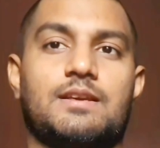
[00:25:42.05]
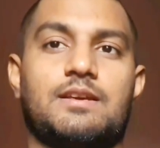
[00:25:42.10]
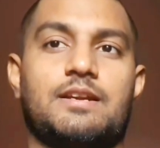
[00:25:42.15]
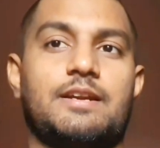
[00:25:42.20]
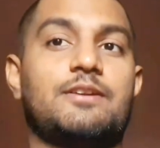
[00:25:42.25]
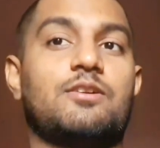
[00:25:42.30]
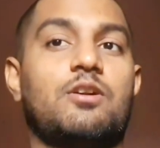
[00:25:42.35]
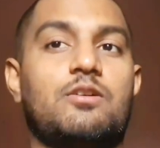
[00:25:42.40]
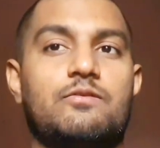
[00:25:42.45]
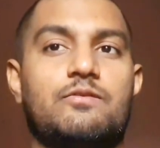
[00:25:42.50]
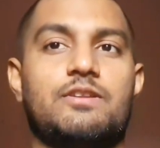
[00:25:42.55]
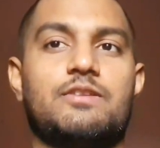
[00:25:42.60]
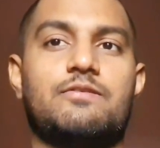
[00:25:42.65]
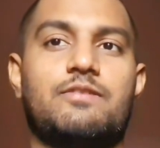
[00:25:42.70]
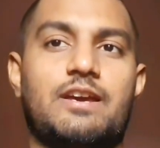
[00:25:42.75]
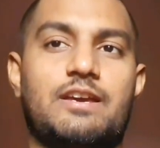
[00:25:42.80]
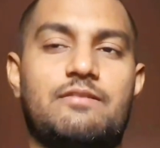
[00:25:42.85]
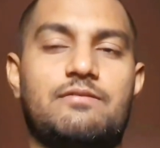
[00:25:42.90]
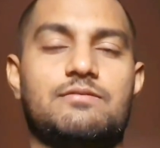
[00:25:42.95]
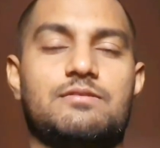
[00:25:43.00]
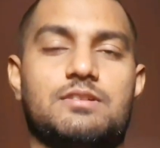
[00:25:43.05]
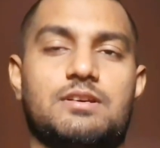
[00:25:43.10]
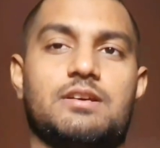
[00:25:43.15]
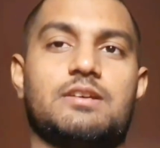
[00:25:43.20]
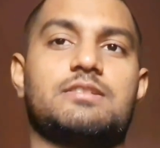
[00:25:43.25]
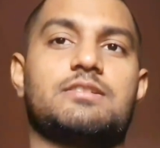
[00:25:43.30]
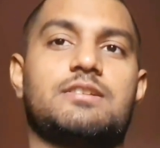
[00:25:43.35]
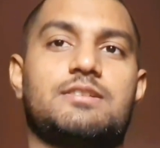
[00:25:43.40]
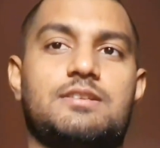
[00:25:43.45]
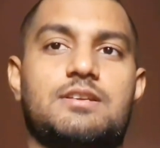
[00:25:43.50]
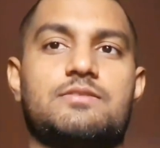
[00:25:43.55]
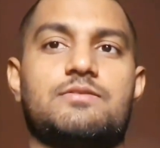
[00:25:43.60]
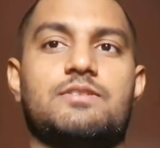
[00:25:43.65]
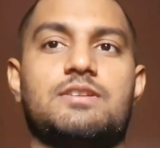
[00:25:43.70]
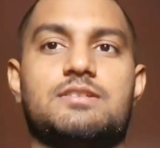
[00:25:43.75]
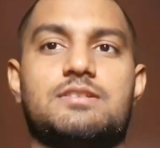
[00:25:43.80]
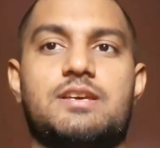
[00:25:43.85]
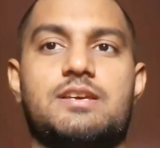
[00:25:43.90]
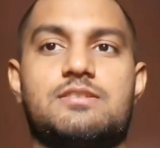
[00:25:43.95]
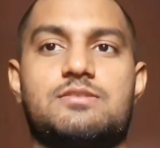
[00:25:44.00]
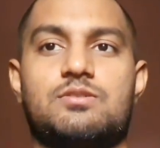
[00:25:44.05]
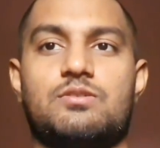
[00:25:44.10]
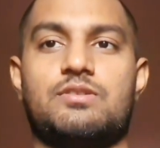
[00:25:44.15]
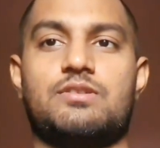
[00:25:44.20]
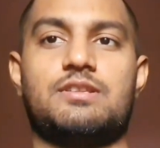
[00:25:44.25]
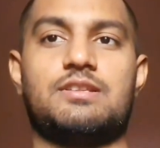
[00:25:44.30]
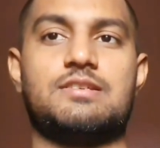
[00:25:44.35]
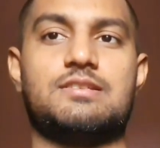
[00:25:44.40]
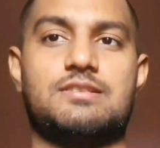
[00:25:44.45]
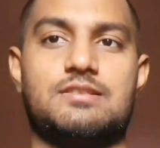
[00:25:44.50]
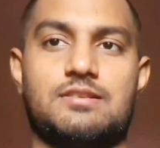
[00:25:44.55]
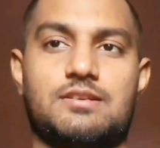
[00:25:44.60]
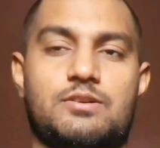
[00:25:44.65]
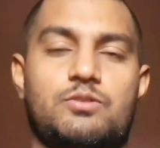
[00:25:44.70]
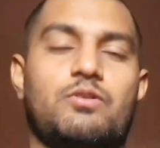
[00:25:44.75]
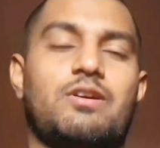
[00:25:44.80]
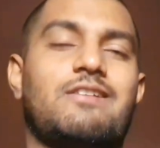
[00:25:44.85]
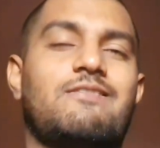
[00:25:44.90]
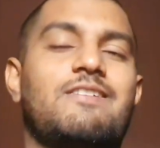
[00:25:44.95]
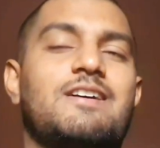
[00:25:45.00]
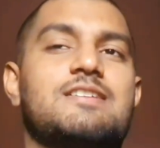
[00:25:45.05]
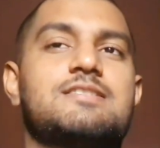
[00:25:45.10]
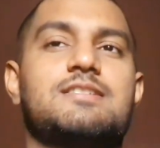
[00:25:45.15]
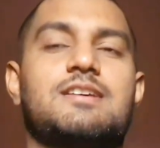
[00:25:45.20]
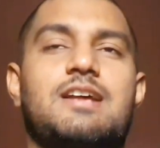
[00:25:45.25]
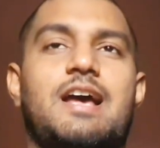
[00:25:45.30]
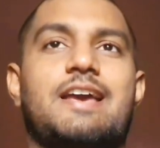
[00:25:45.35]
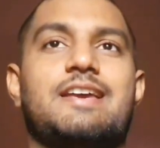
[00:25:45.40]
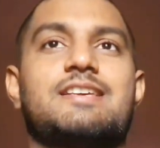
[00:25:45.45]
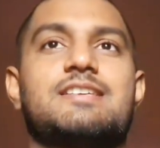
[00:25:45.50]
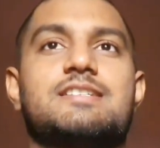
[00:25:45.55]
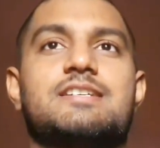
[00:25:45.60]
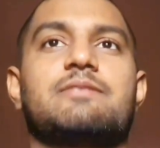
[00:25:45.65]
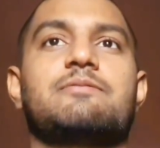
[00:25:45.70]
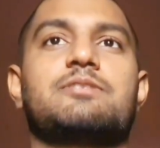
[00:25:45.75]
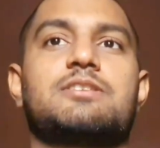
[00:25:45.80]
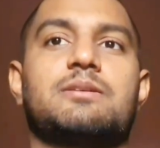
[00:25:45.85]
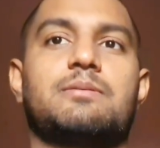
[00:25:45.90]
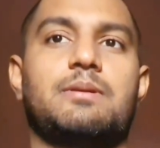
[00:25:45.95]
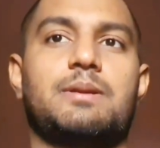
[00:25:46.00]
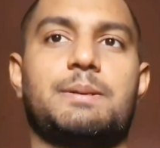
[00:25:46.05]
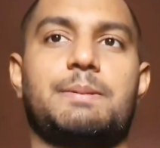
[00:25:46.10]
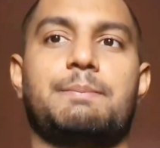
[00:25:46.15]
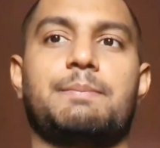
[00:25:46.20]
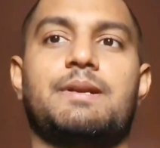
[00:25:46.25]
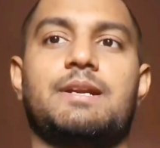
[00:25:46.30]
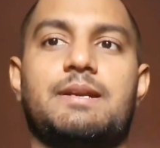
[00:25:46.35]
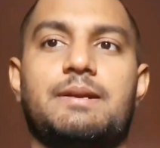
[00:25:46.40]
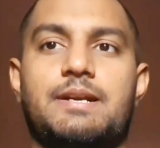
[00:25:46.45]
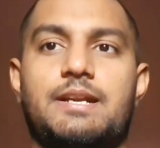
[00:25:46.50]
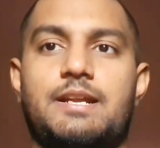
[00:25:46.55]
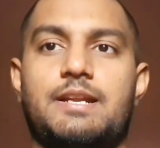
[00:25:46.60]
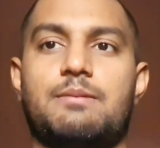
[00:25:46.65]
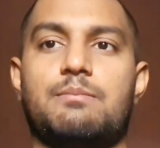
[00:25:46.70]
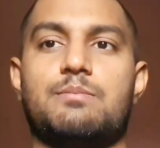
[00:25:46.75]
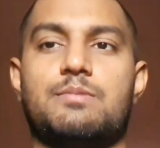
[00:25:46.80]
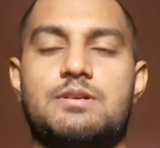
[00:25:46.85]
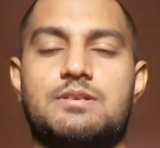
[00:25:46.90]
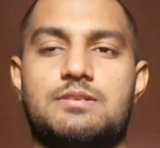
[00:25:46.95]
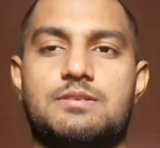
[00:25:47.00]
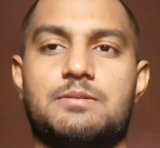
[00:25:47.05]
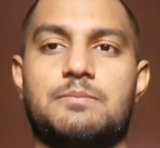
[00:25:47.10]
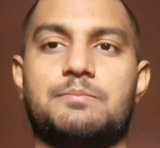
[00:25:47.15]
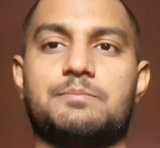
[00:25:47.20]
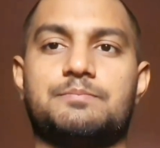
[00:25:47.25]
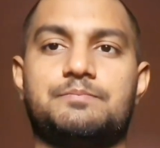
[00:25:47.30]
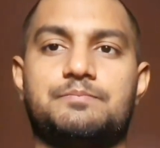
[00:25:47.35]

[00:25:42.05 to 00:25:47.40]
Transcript: right? Not with 5, just with the 6. So this 12 has the highest divisibility numbers.